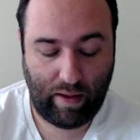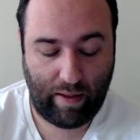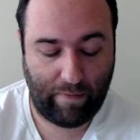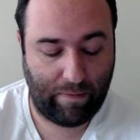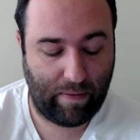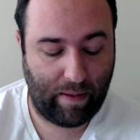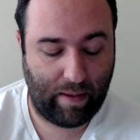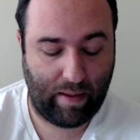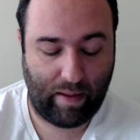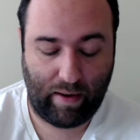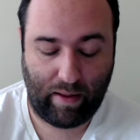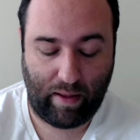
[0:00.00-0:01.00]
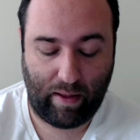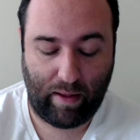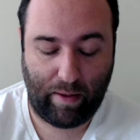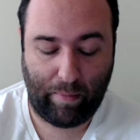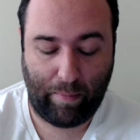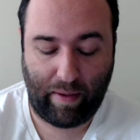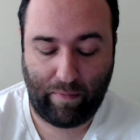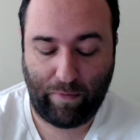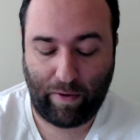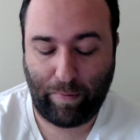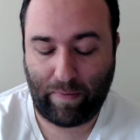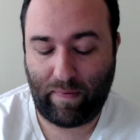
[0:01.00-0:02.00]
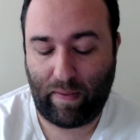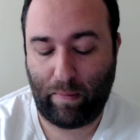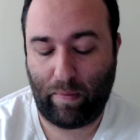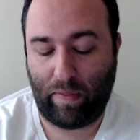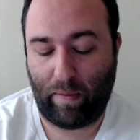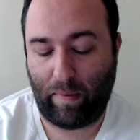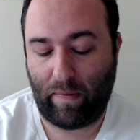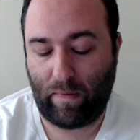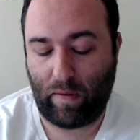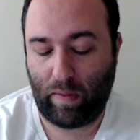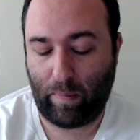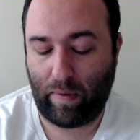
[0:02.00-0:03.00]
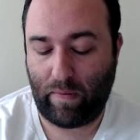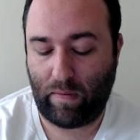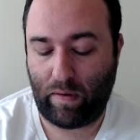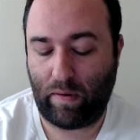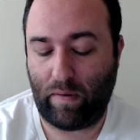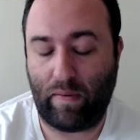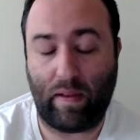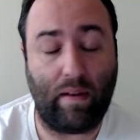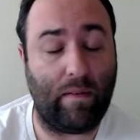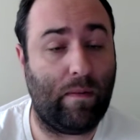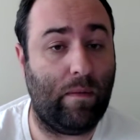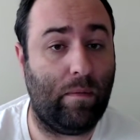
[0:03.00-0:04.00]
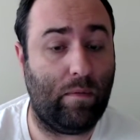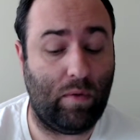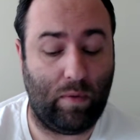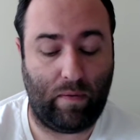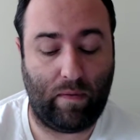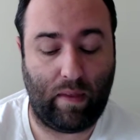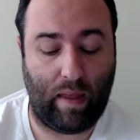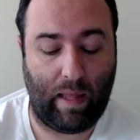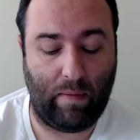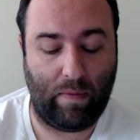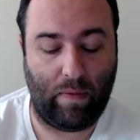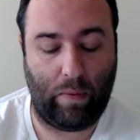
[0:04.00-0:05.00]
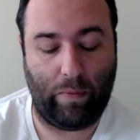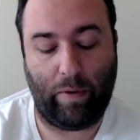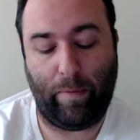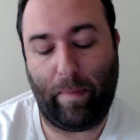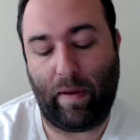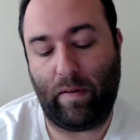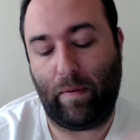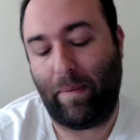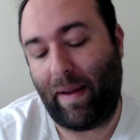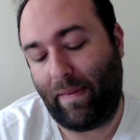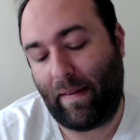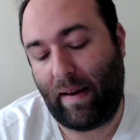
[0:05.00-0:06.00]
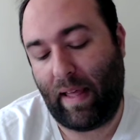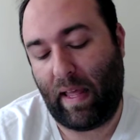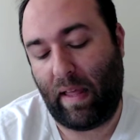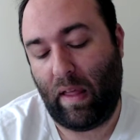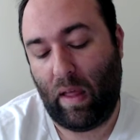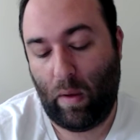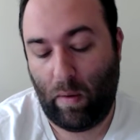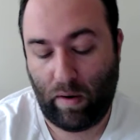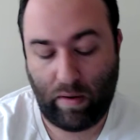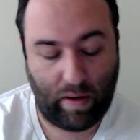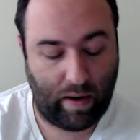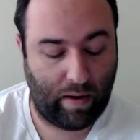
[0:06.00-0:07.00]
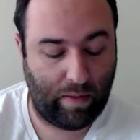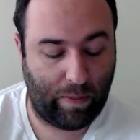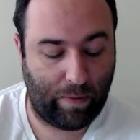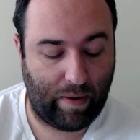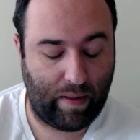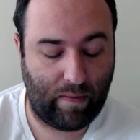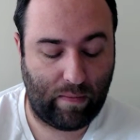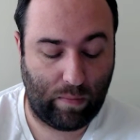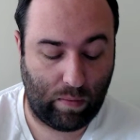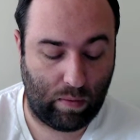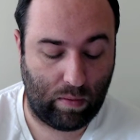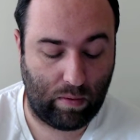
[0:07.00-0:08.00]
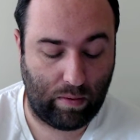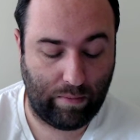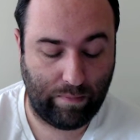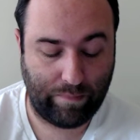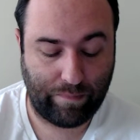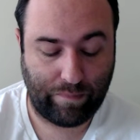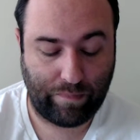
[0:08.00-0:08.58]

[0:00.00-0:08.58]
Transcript: And then uh, we have a flashback scene where they rescue the prisoners and tells them to escape. Then we go back to the present day where Darhk threatens Laurel,